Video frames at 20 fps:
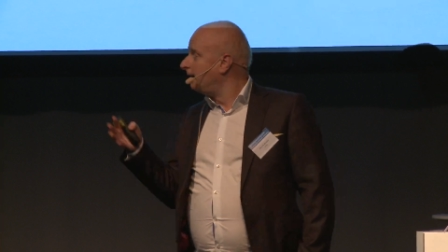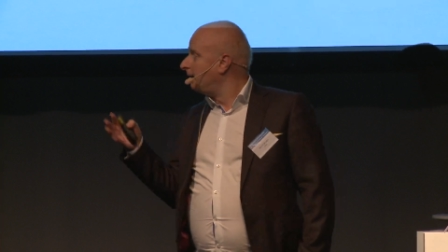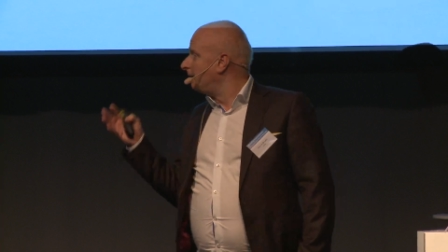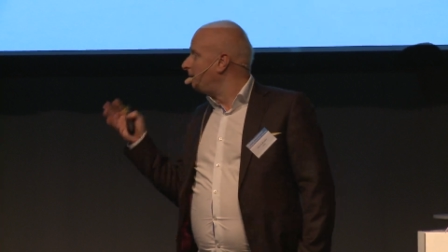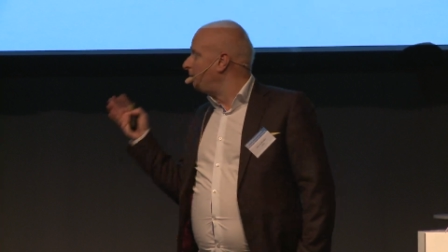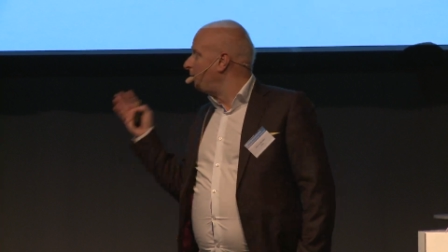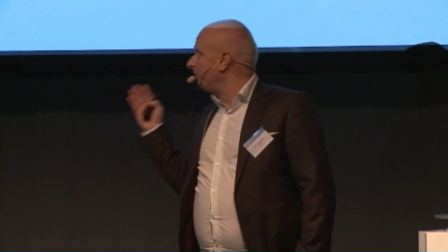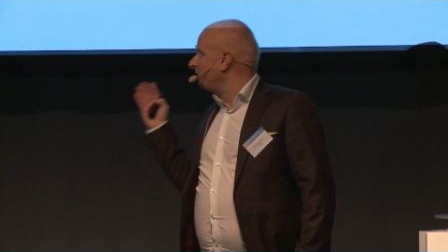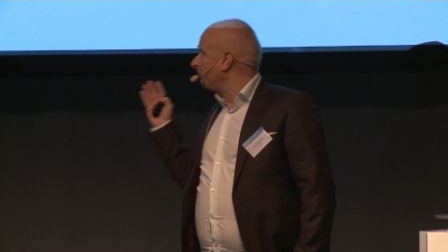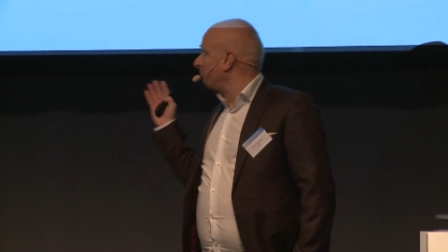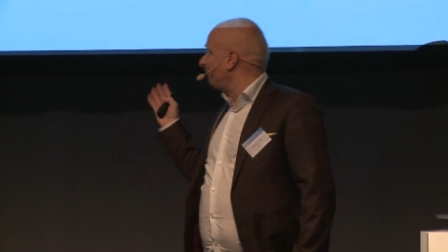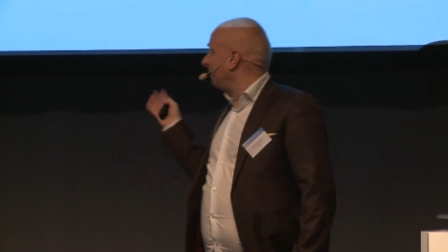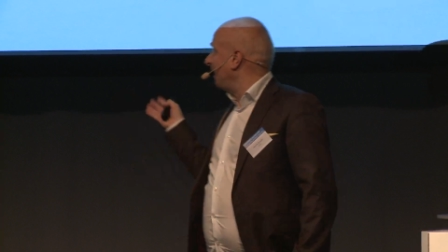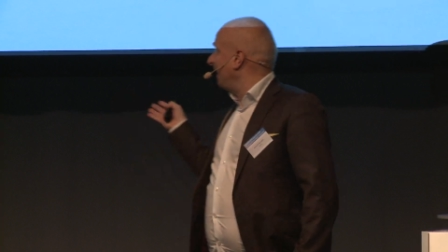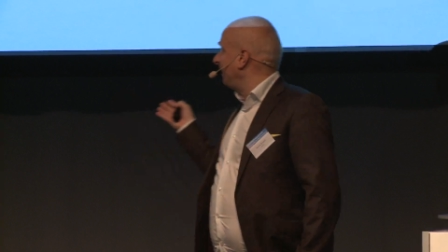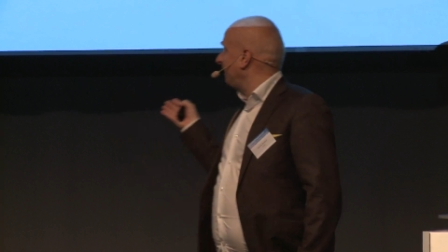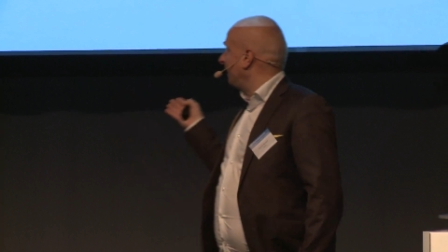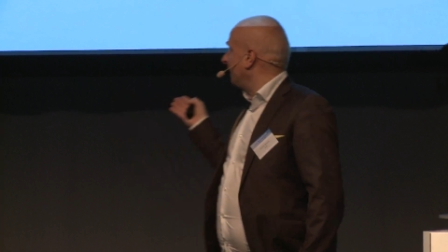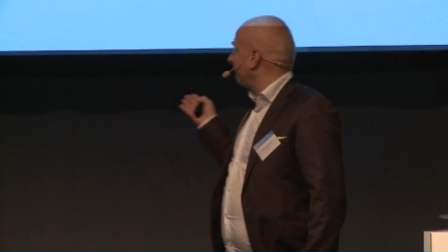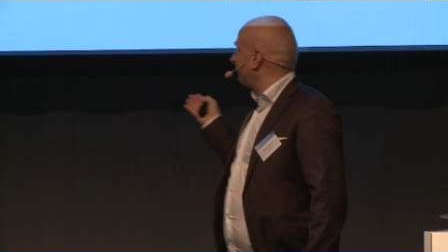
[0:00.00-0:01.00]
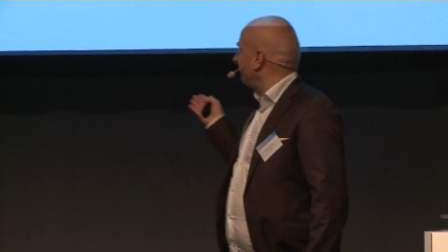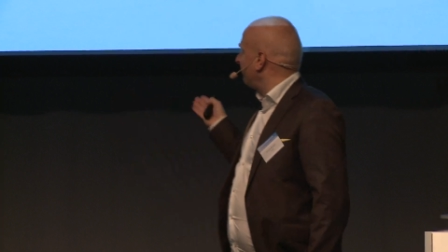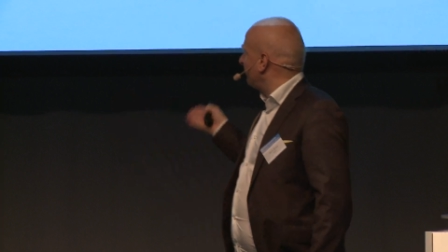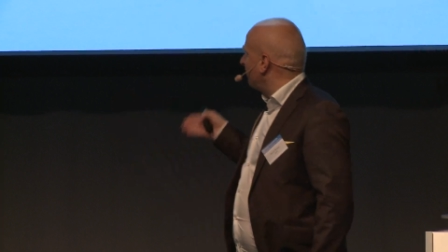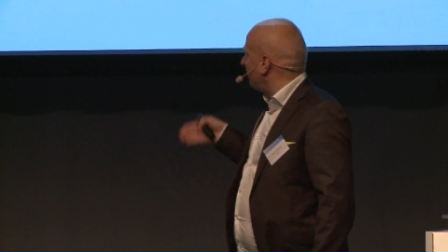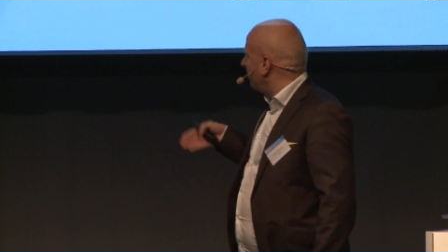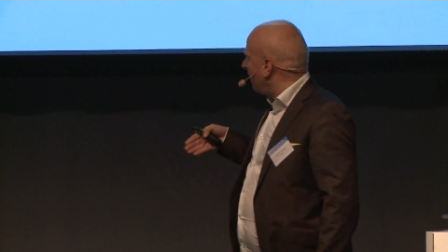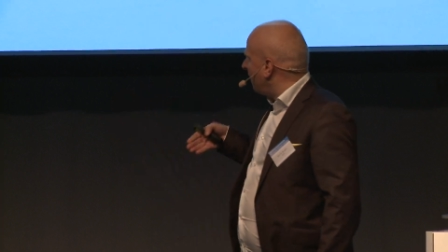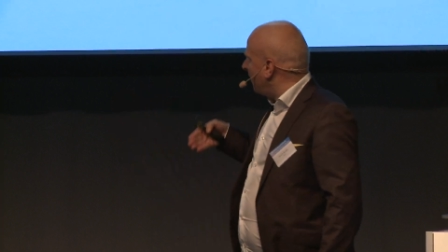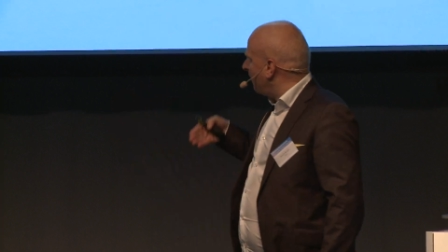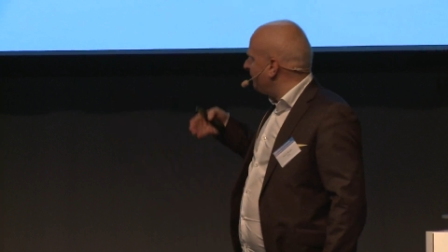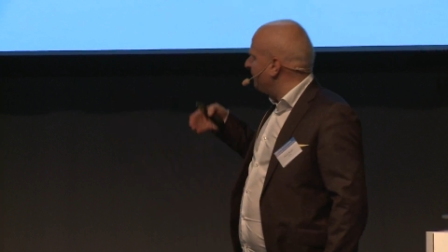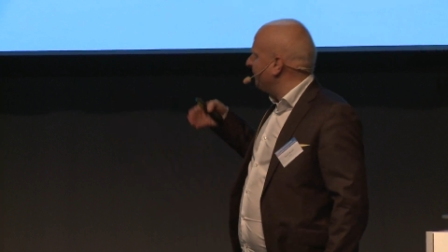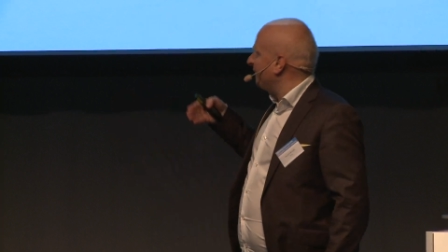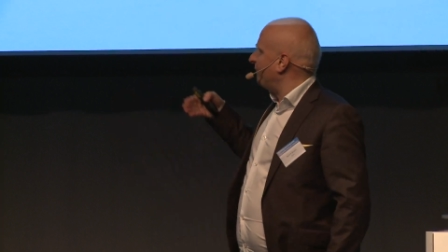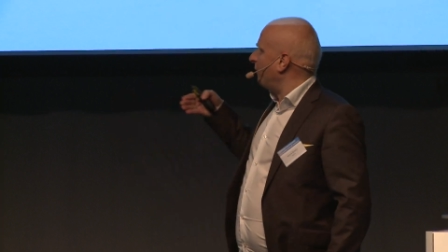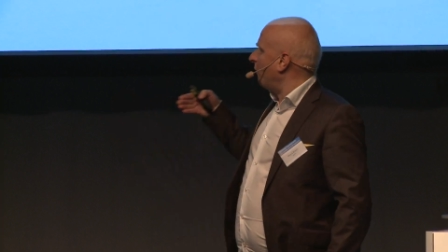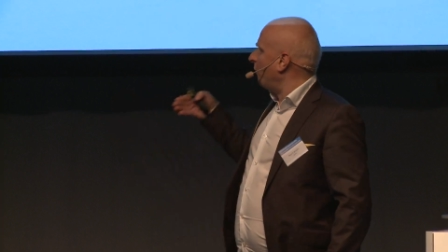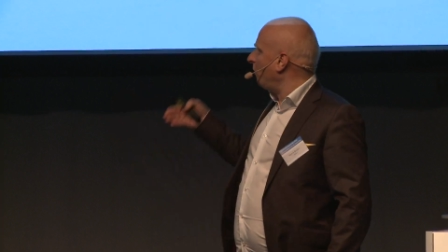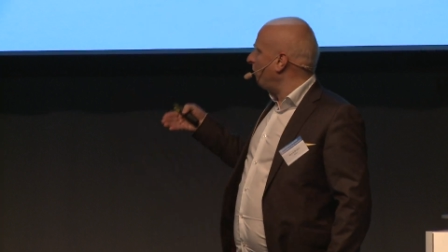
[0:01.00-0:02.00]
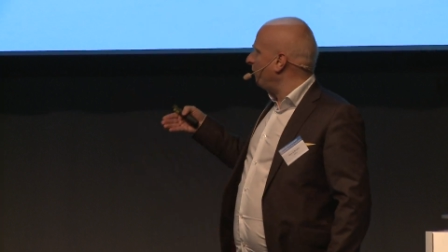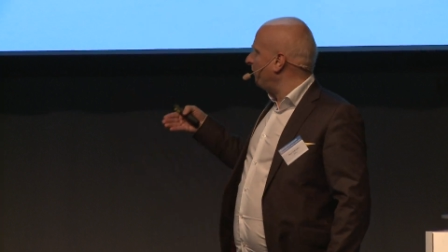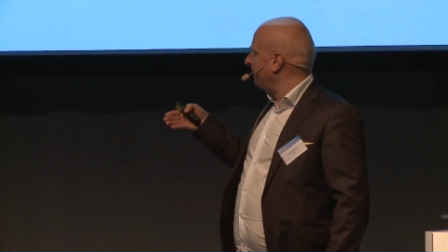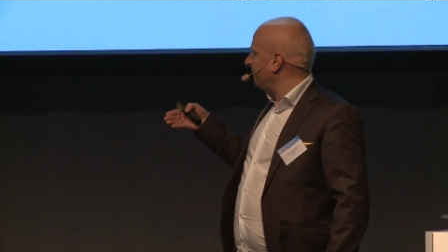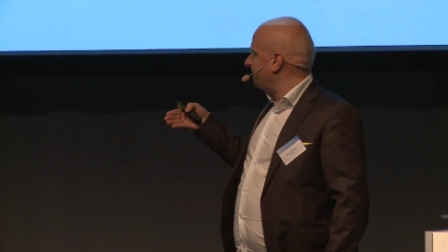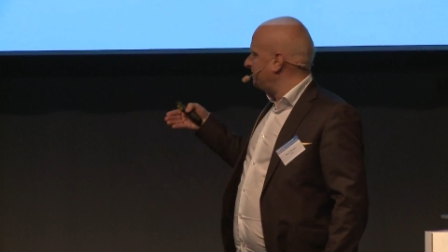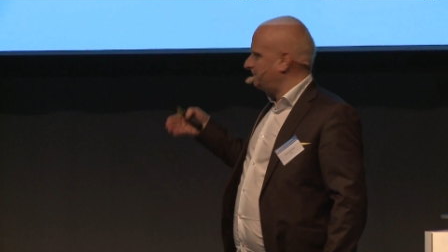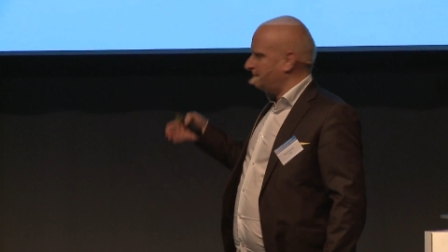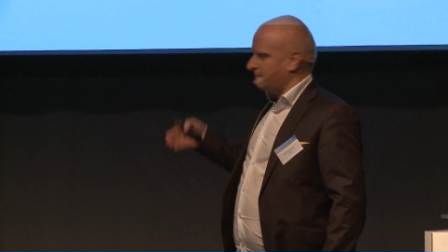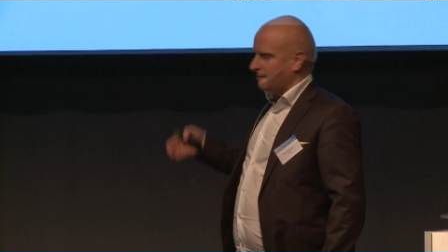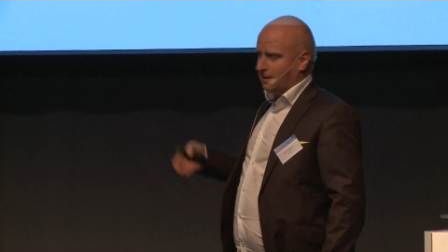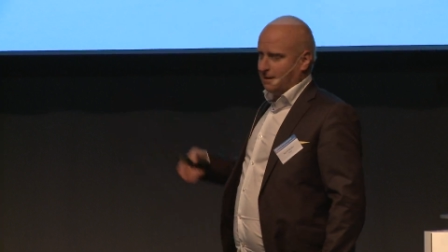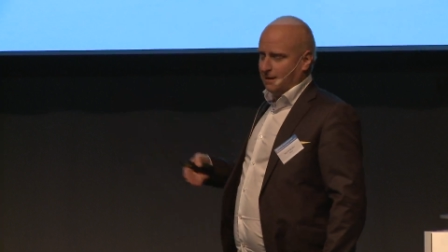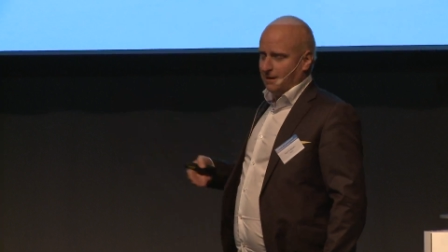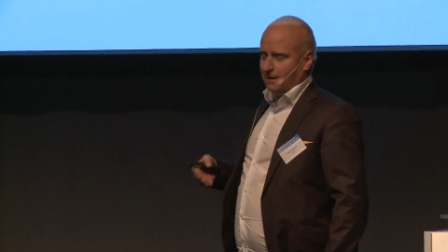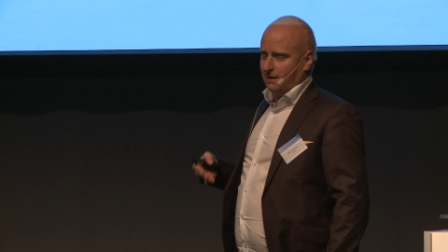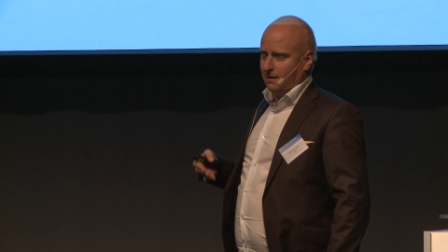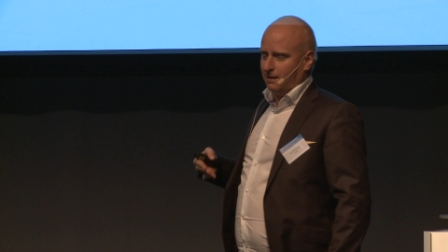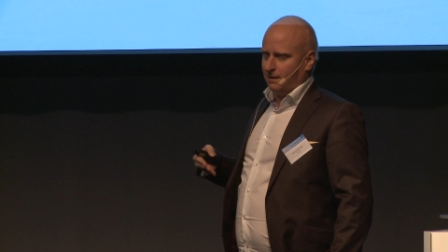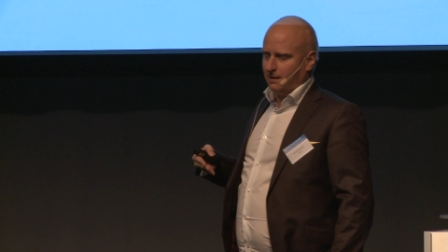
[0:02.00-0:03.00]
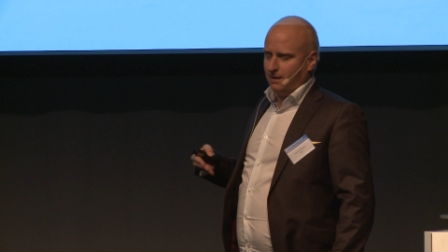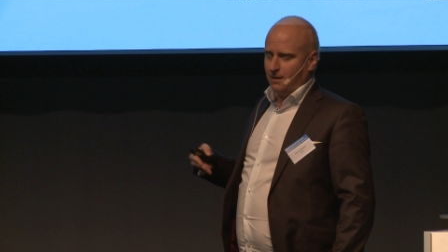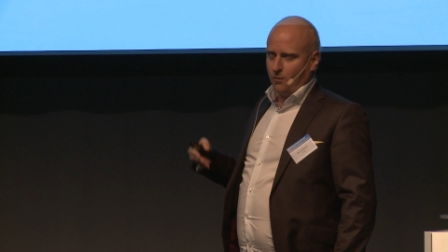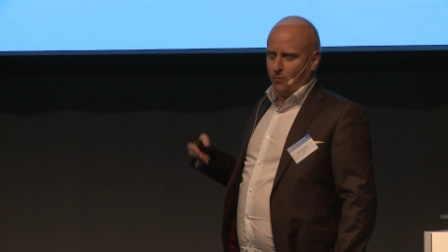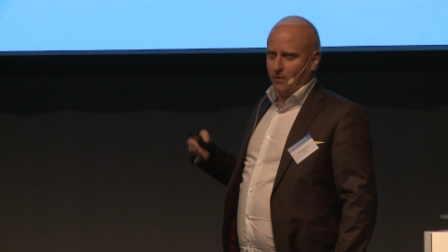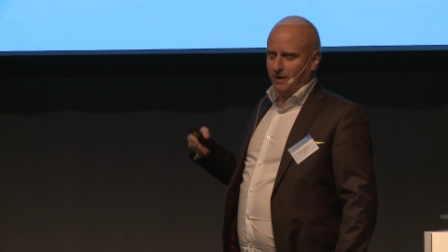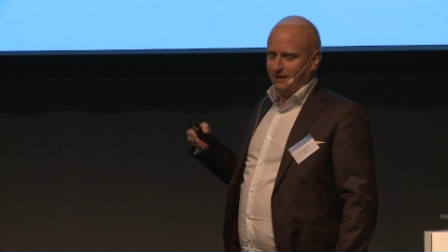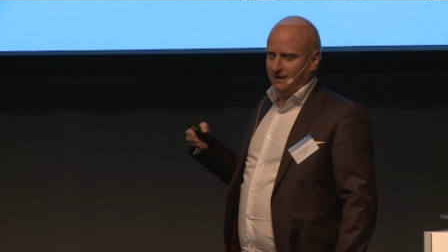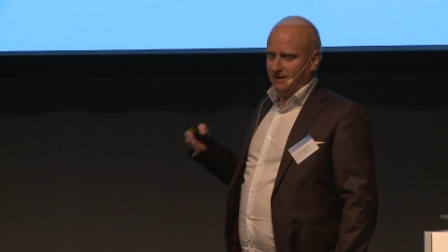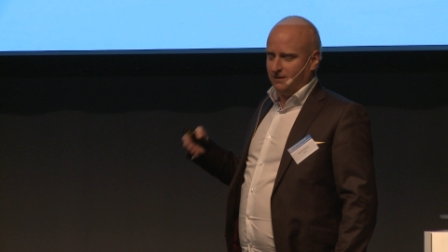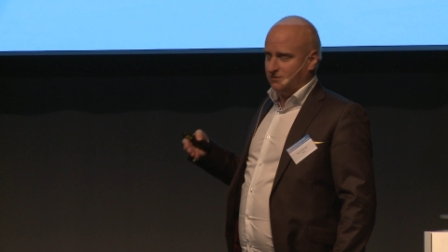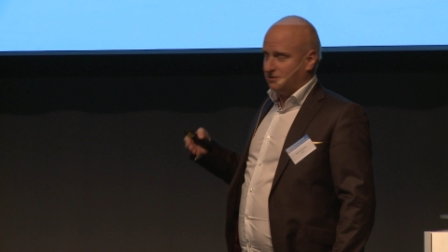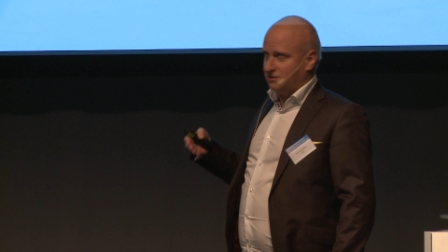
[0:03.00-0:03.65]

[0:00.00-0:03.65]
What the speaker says: we take it before it's went into